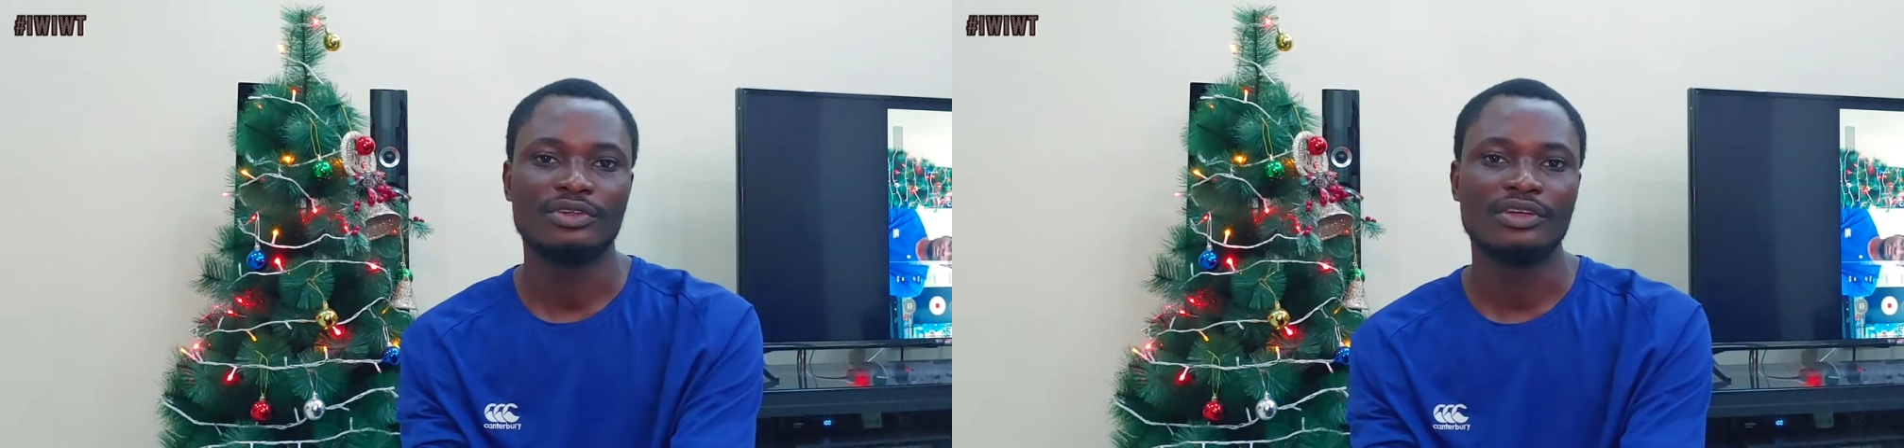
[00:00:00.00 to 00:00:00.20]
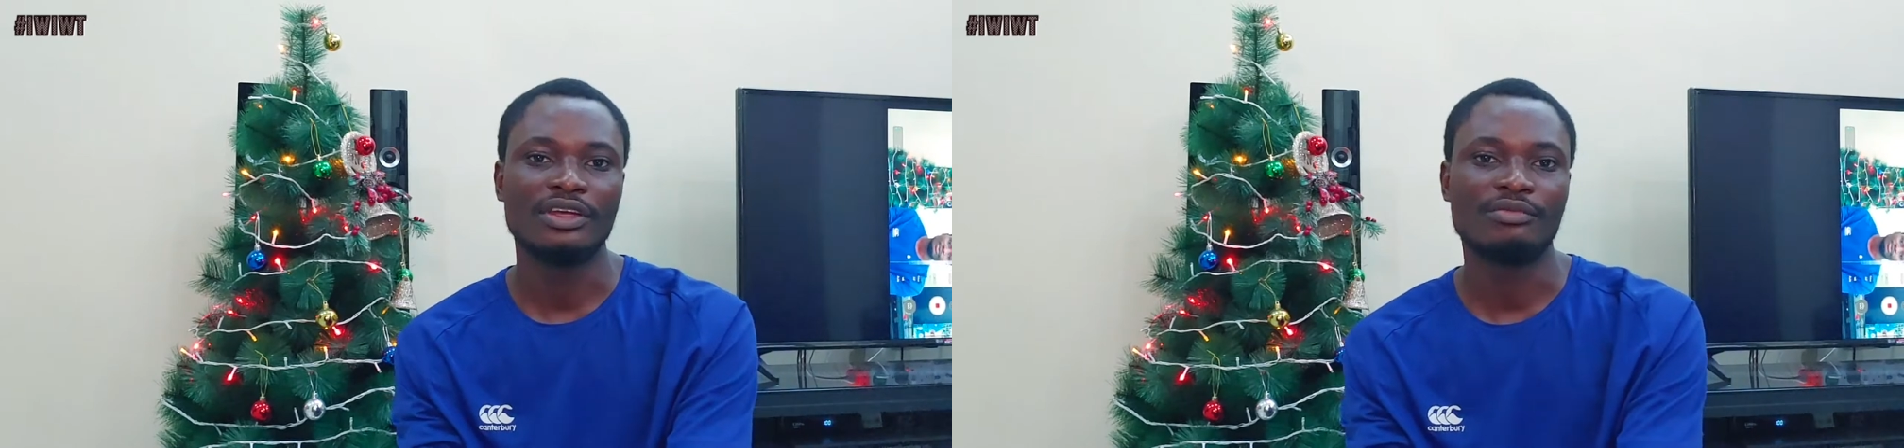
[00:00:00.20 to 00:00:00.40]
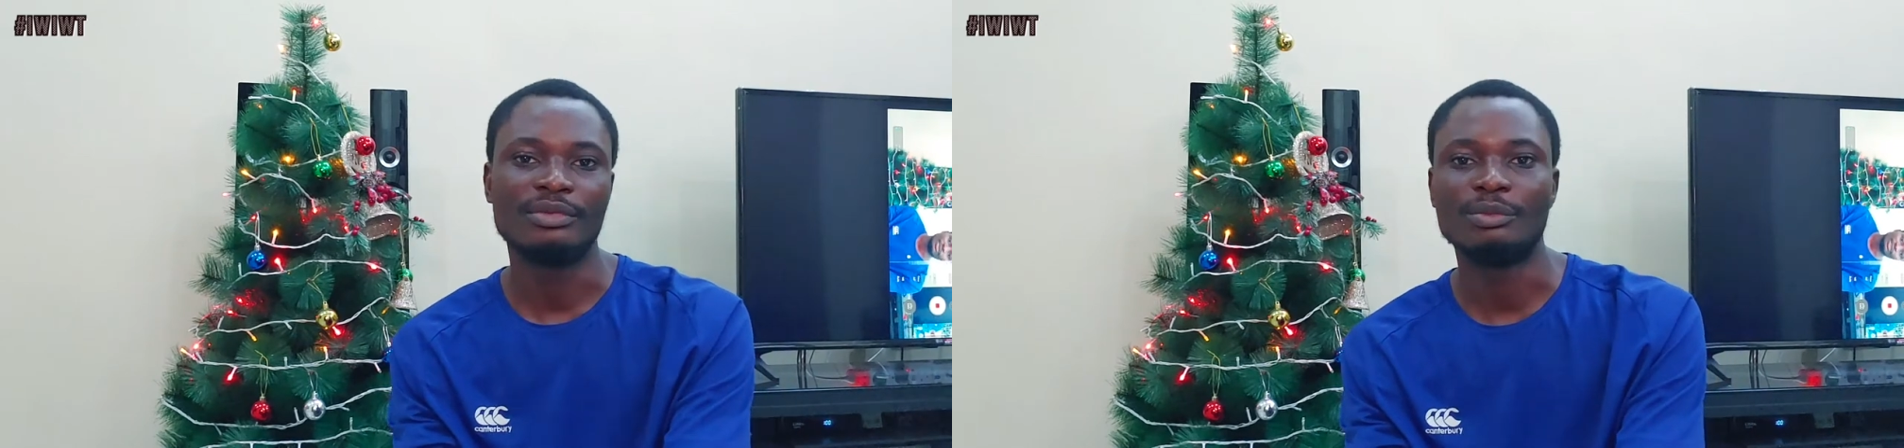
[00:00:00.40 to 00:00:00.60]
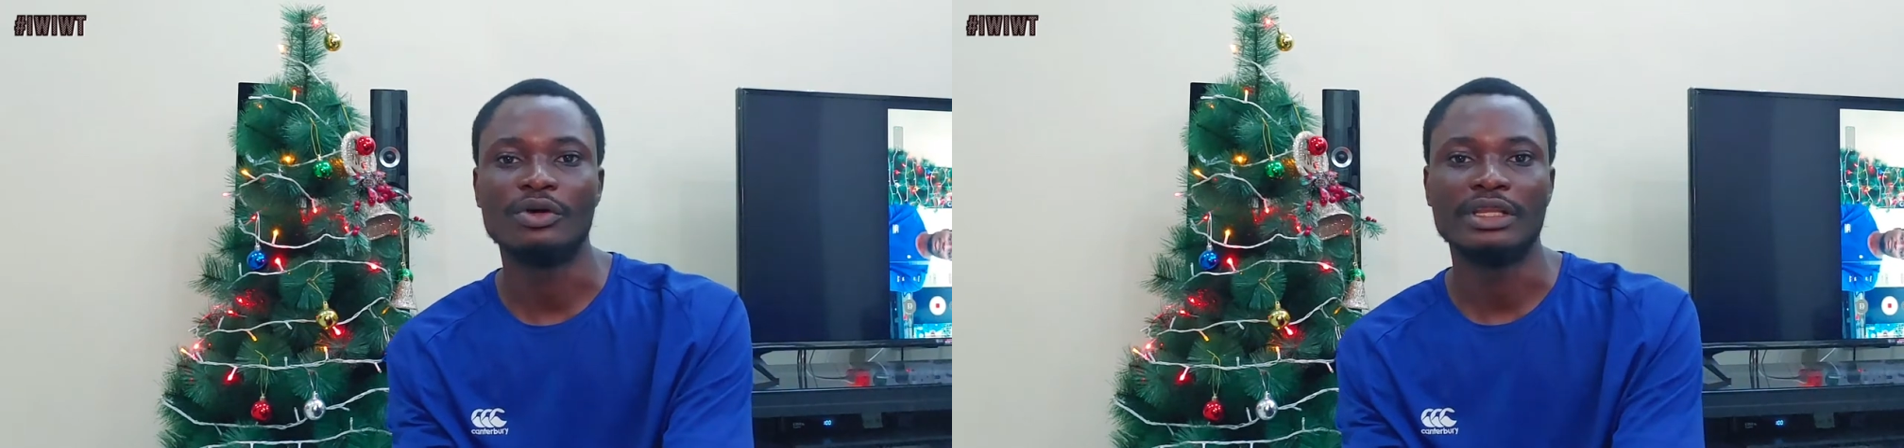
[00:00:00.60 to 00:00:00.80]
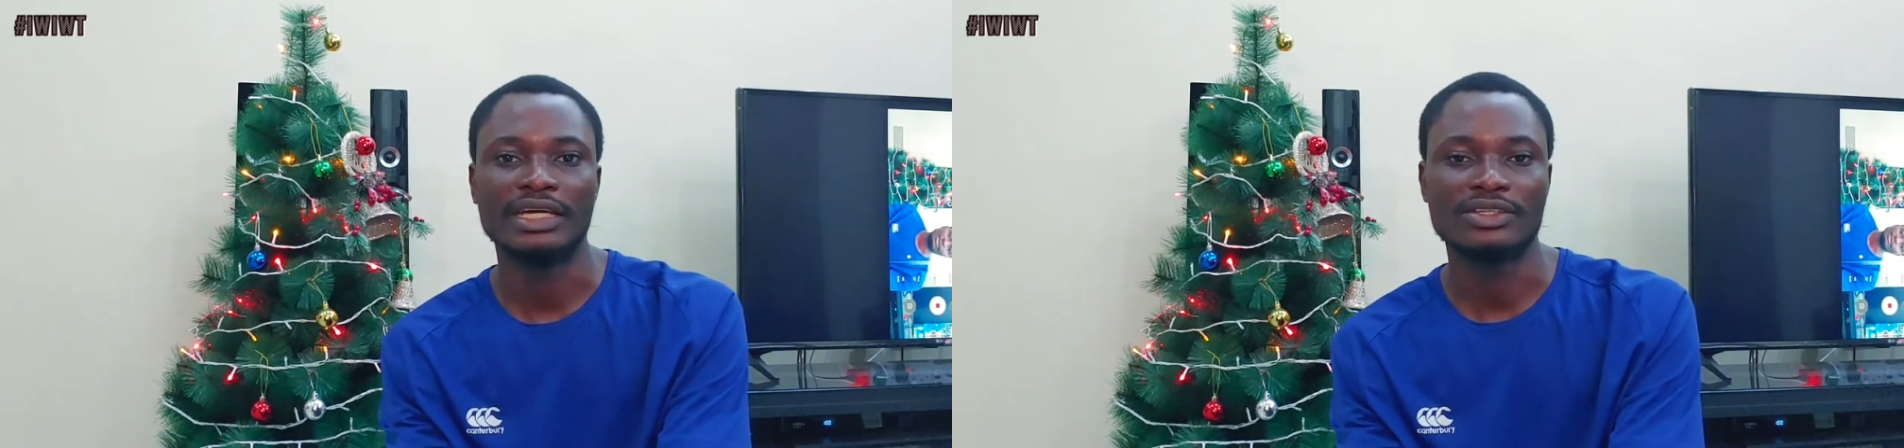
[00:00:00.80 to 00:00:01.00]
give me more
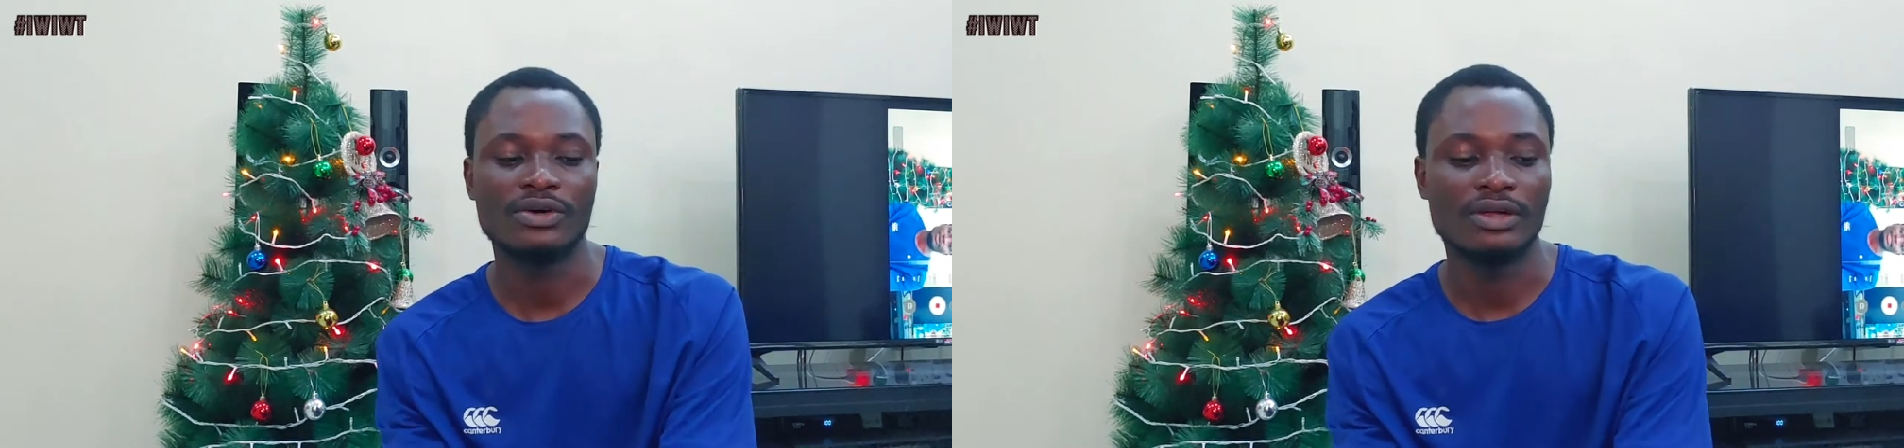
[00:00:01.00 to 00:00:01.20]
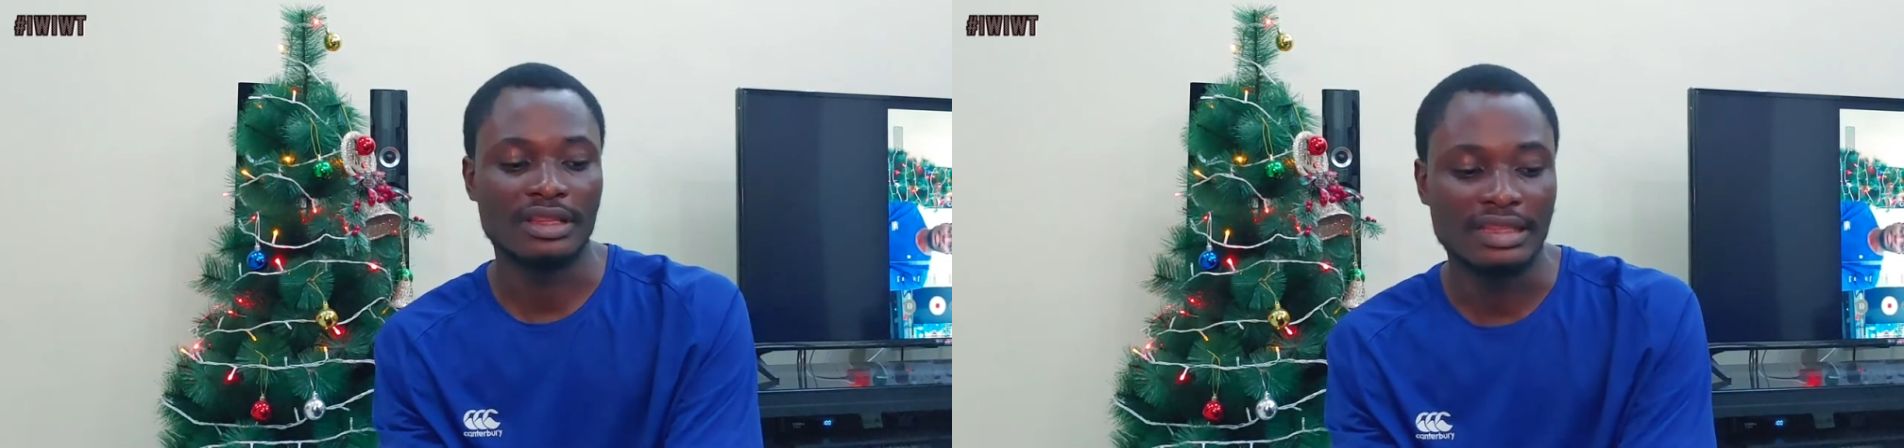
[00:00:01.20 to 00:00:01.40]
light on